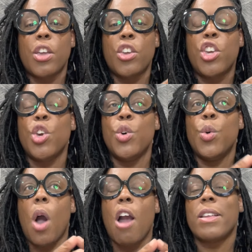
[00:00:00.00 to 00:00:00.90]

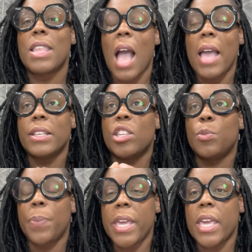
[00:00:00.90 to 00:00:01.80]
you are not
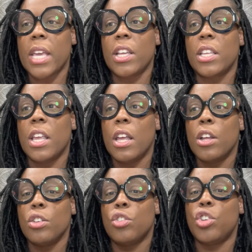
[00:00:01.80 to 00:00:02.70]
speaking
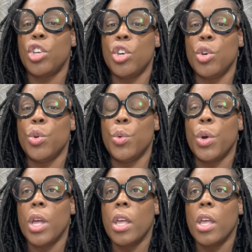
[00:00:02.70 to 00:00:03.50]
to